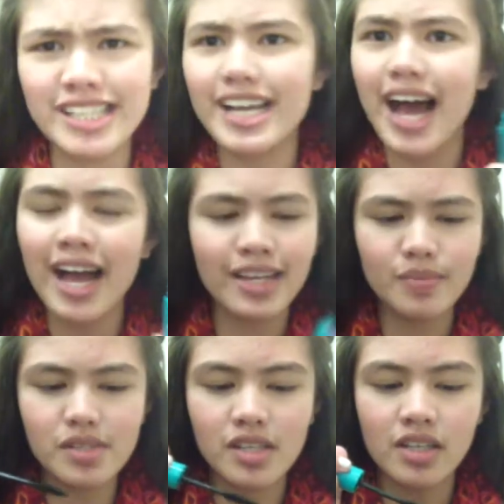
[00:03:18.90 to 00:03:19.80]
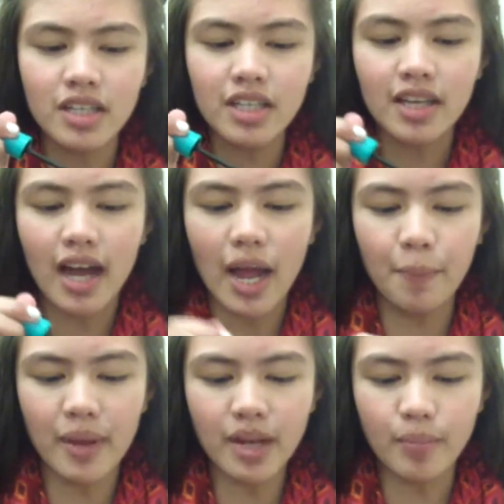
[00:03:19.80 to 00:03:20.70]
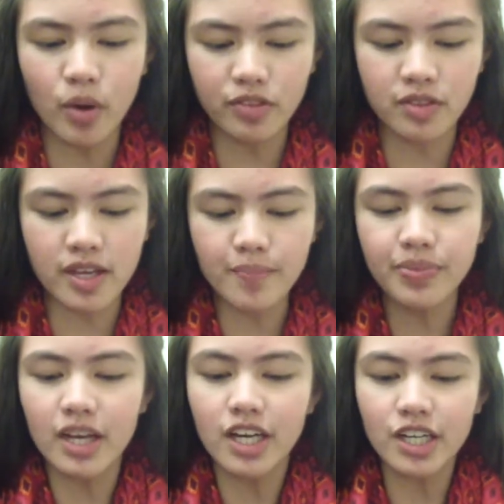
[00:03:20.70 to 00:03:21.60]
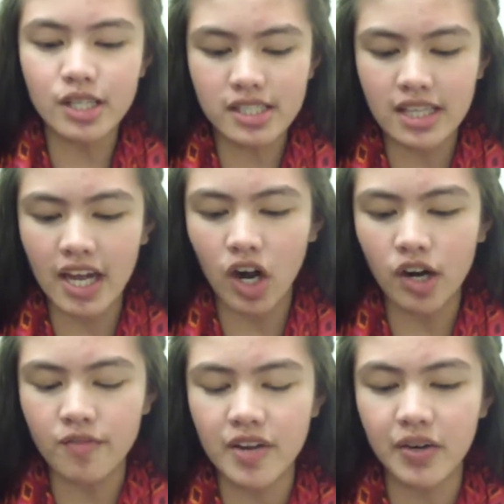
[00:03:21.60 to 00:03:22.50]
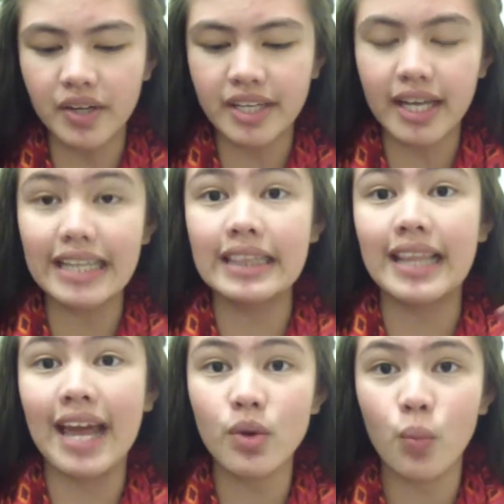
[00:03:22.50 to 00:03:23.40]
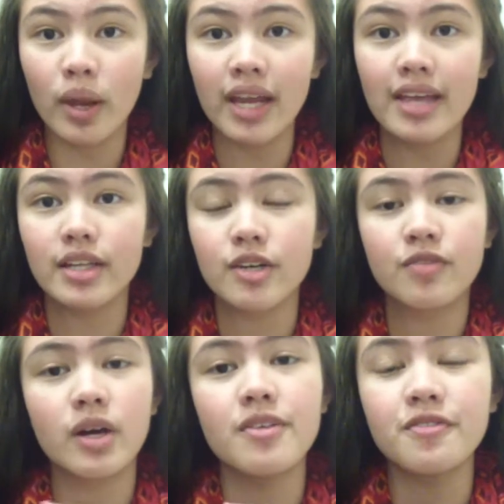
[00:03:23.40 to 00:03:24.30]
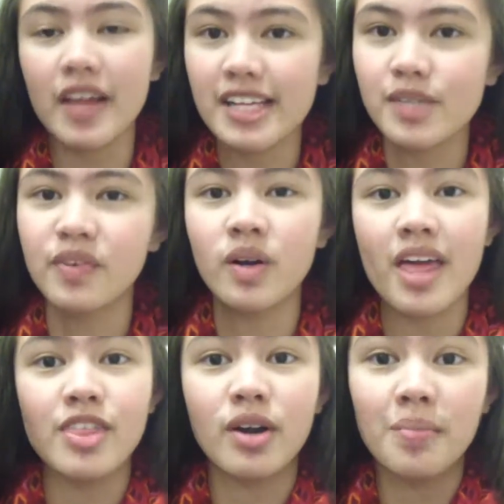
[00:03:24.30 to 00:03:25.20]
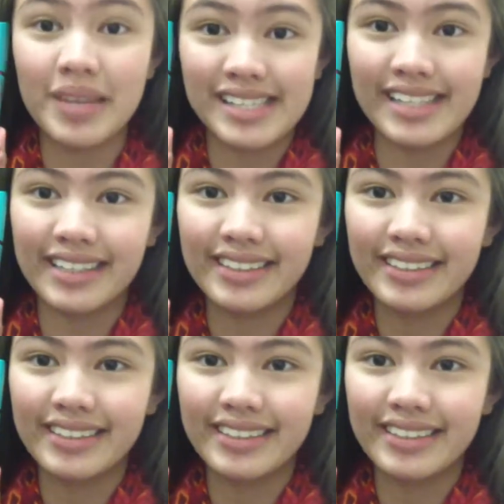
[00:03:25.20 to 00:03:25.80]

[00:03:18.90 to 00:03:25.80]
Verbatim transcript: times I picked both of them because they are very lightweight and they're very flexible and they're amazing.